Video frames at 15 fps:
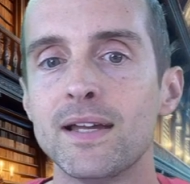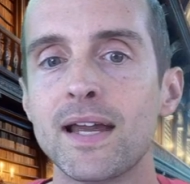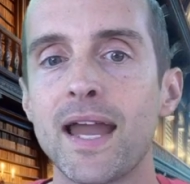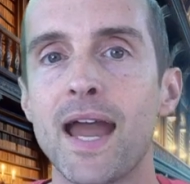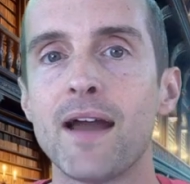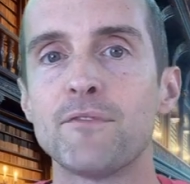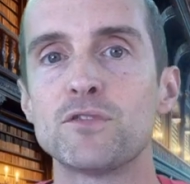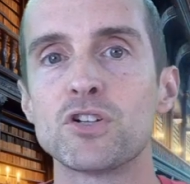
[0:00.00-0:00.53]

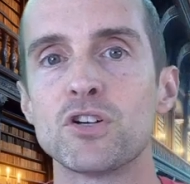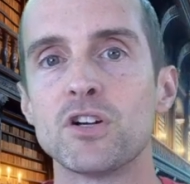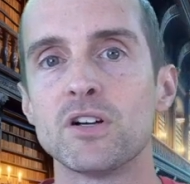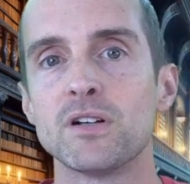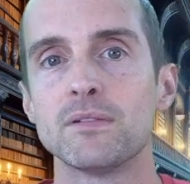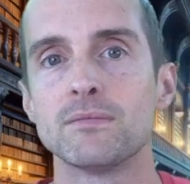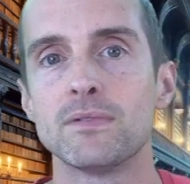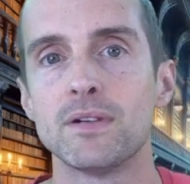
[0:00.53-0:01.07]

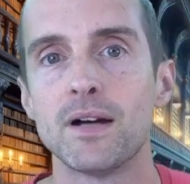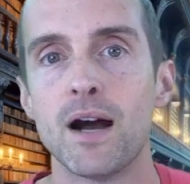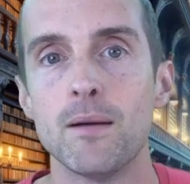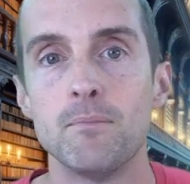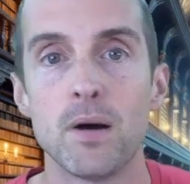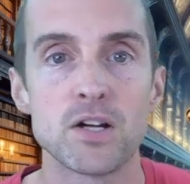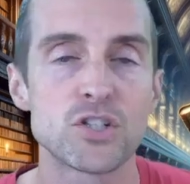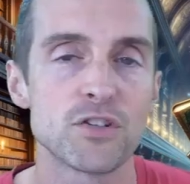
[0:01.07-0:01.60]
after a
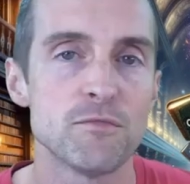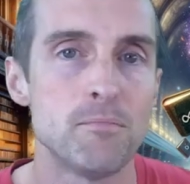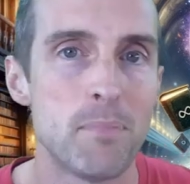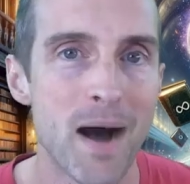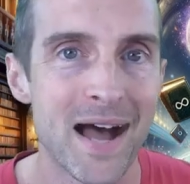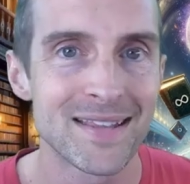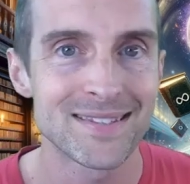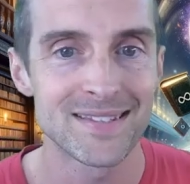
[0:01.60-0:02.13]
bunch of
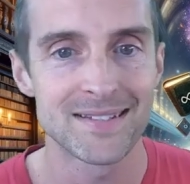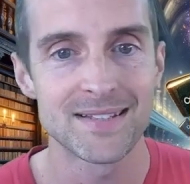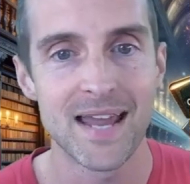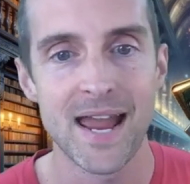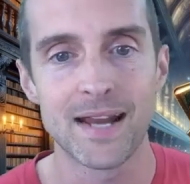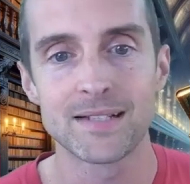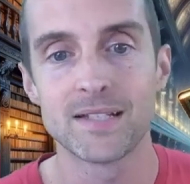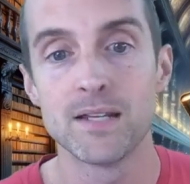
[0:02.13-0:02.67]
bots
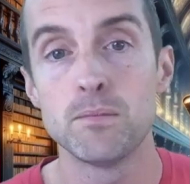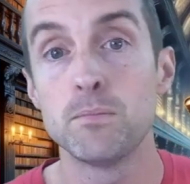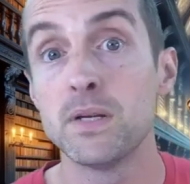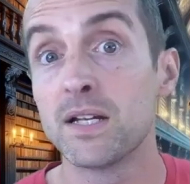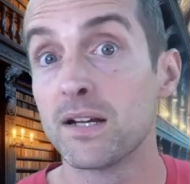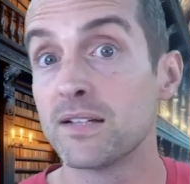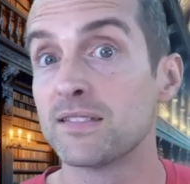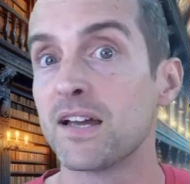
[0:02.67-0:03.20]
attacked it
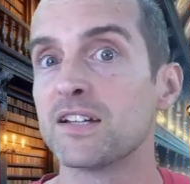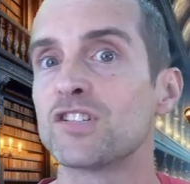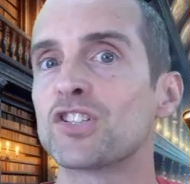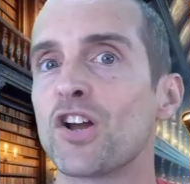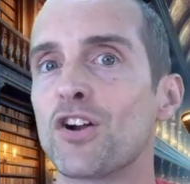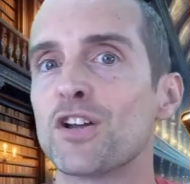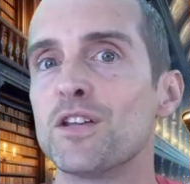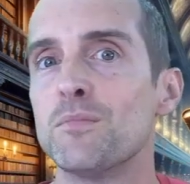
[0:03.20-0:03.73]
because I
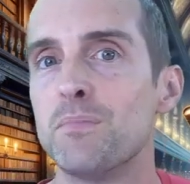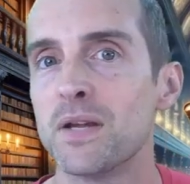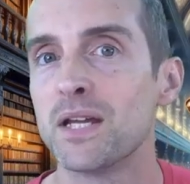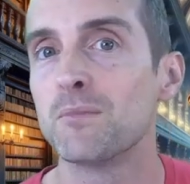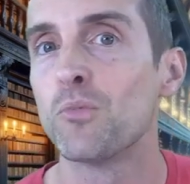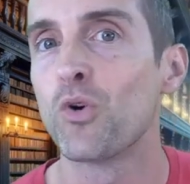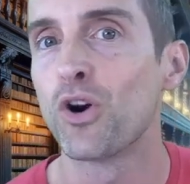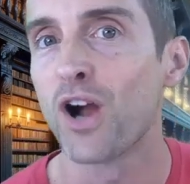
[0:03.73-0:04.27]
started
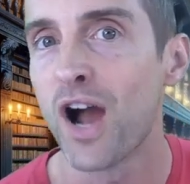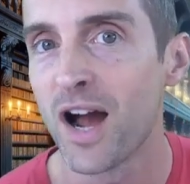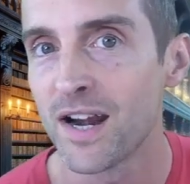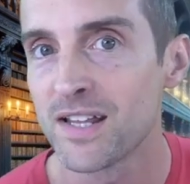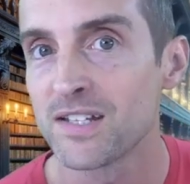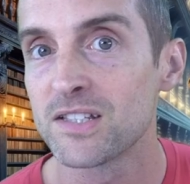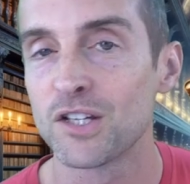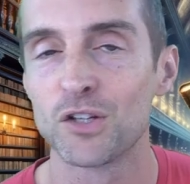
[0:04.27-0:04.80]
being more
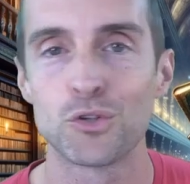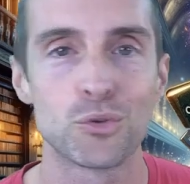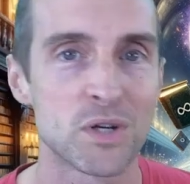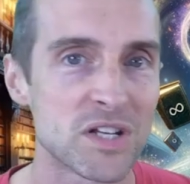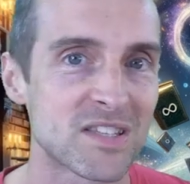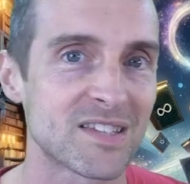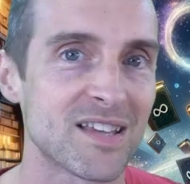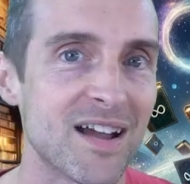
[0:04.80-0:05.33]
honest and
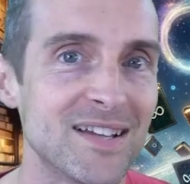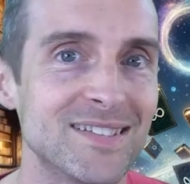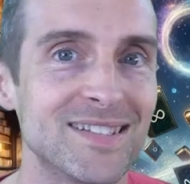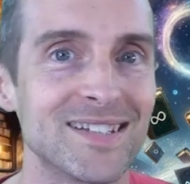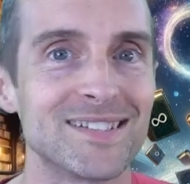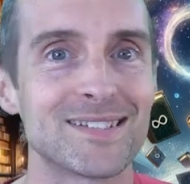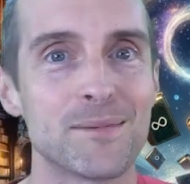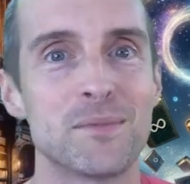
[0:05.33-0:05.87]

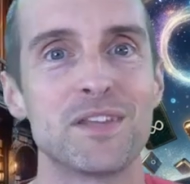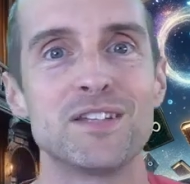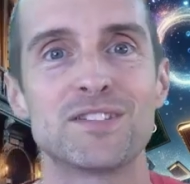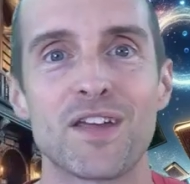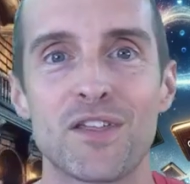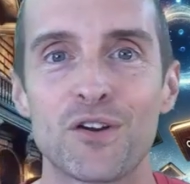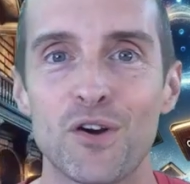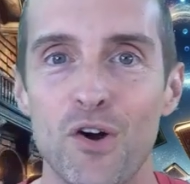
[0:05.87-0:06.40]
criticizing some of these
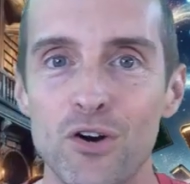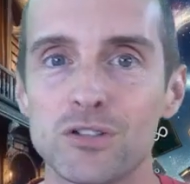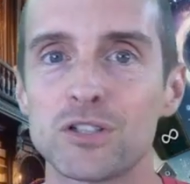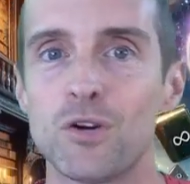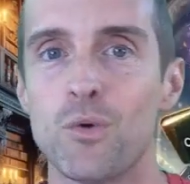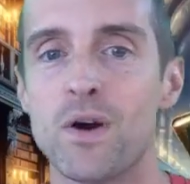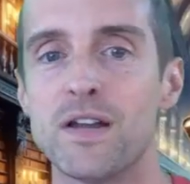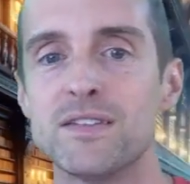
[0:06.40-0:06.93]
other
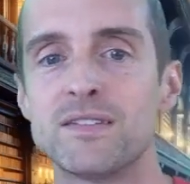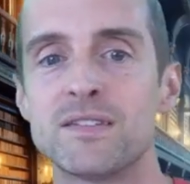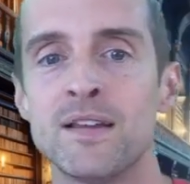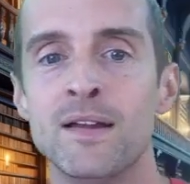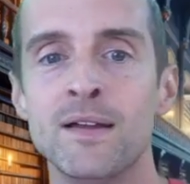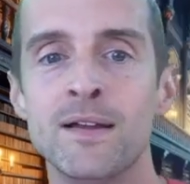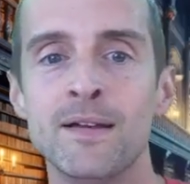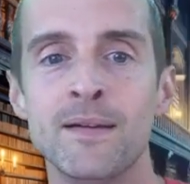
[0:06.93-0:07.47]
altcoins.
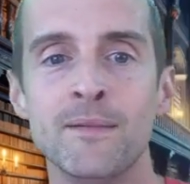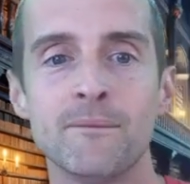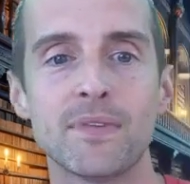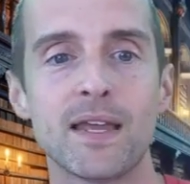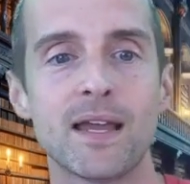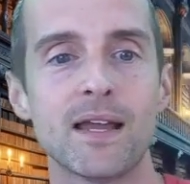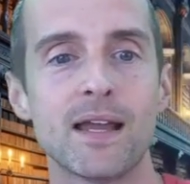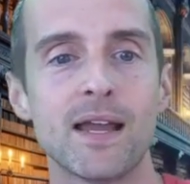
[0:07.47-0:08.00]

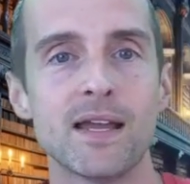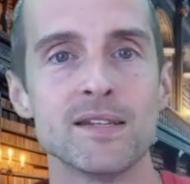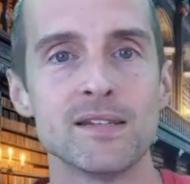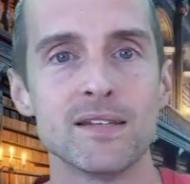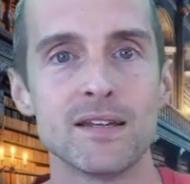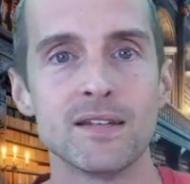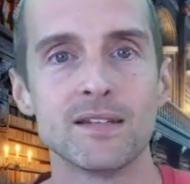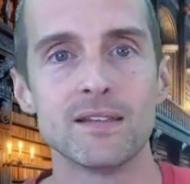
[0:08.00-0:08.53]
And
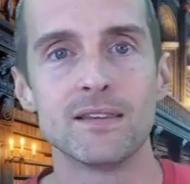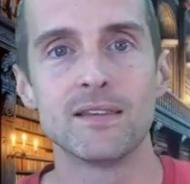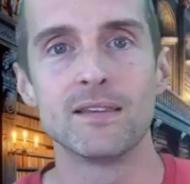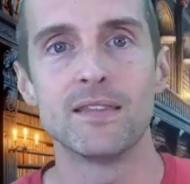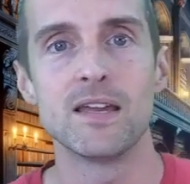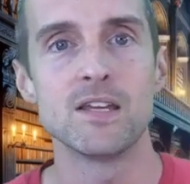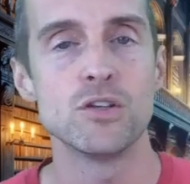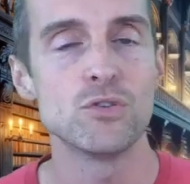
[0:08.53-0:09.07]

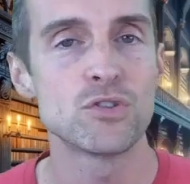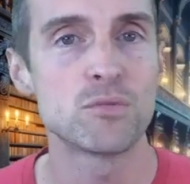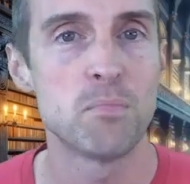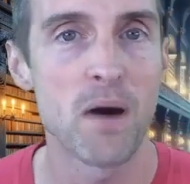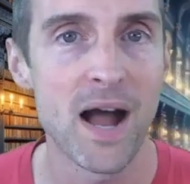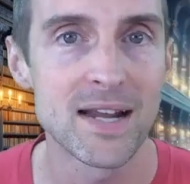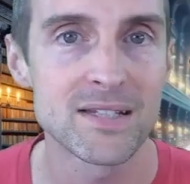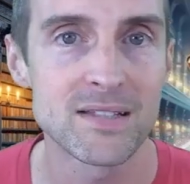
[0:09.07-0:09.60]
they used
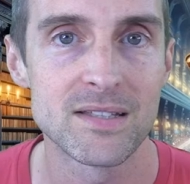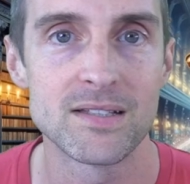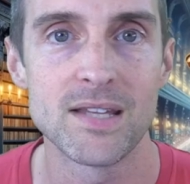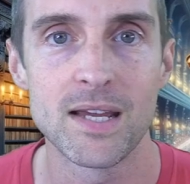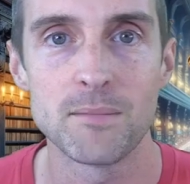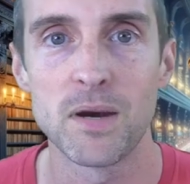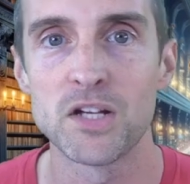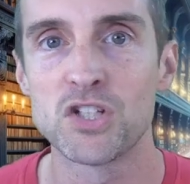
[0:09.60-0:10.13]
bots to
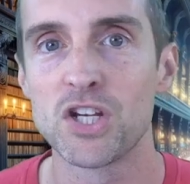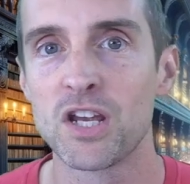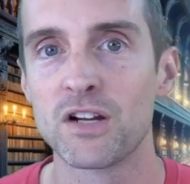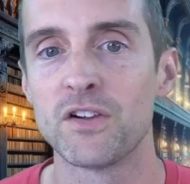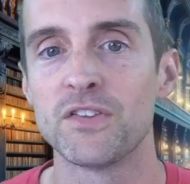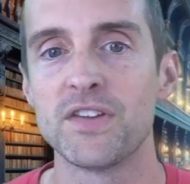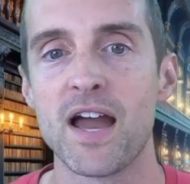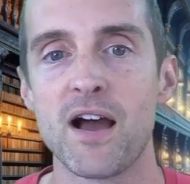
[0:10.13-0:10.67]
take my
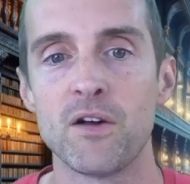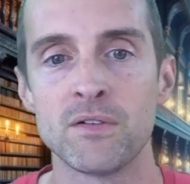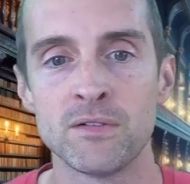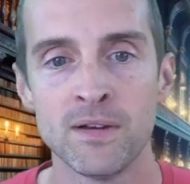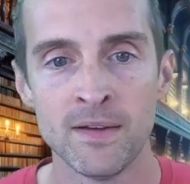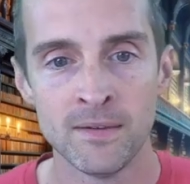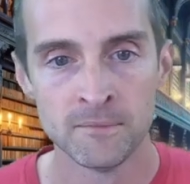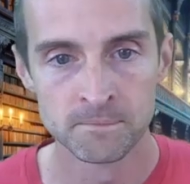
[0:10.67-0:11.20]
channel
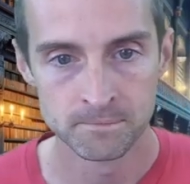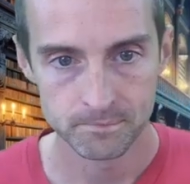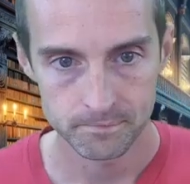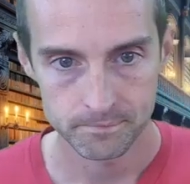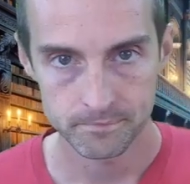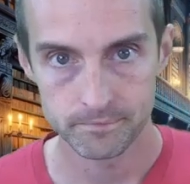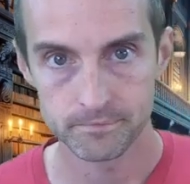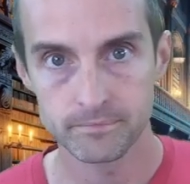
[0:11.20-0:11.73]
down.
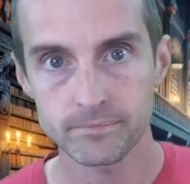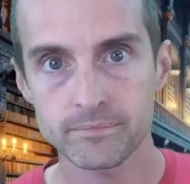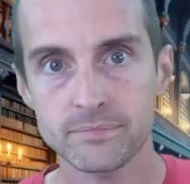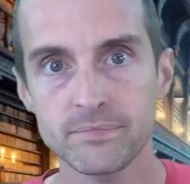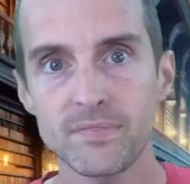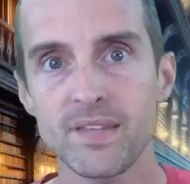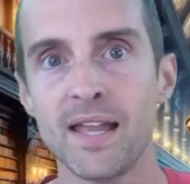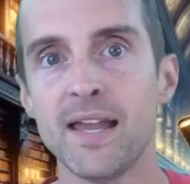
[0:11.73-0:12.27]

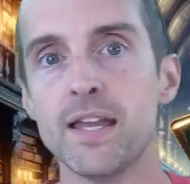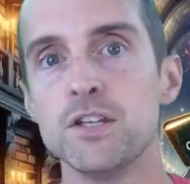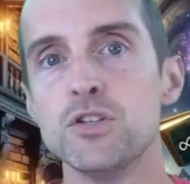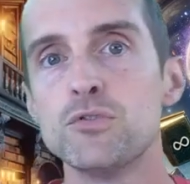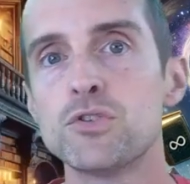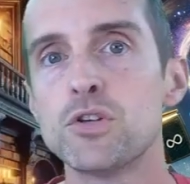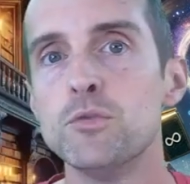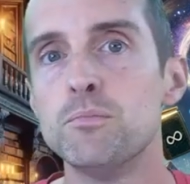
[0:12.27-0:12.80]
And
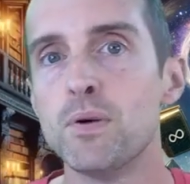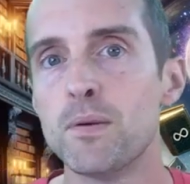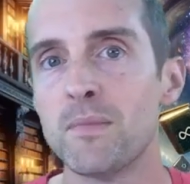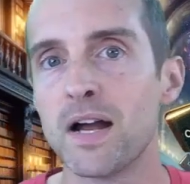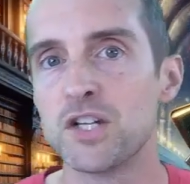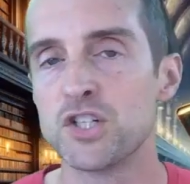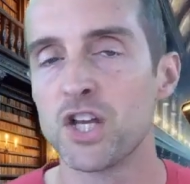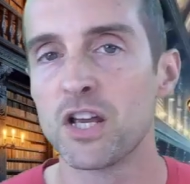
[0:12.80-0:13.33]
YouTube put
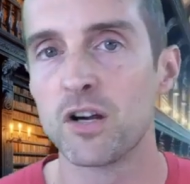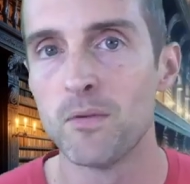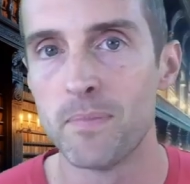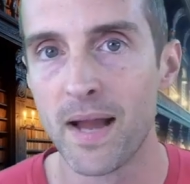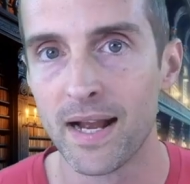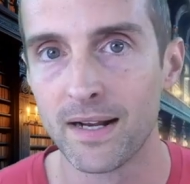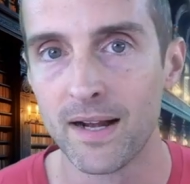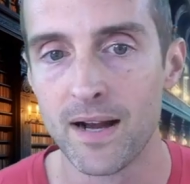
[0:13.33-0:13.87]
my channel
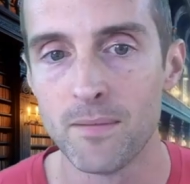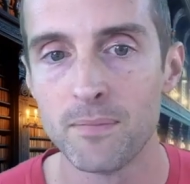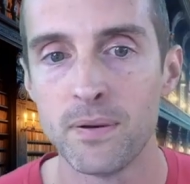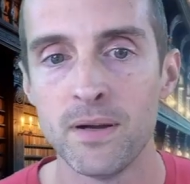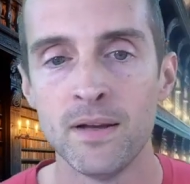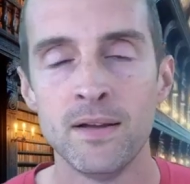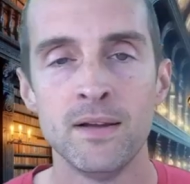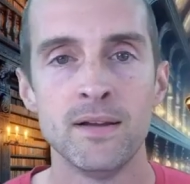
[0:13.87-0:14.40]
back up,
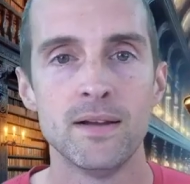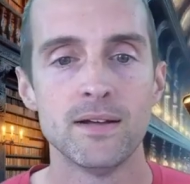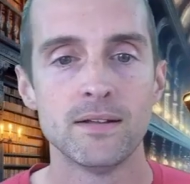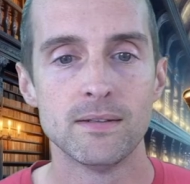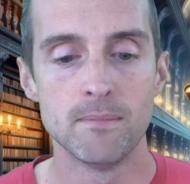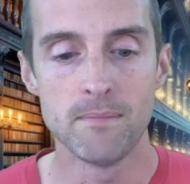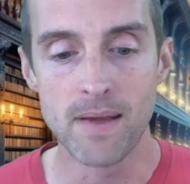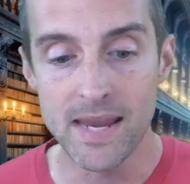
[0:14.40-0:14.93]

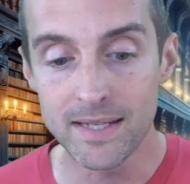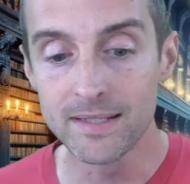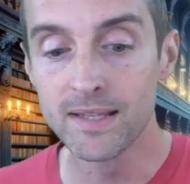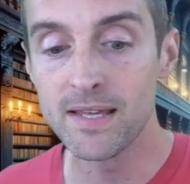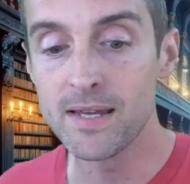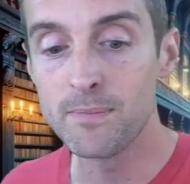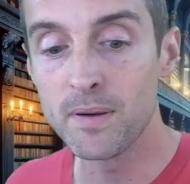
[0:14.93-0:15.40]
mainly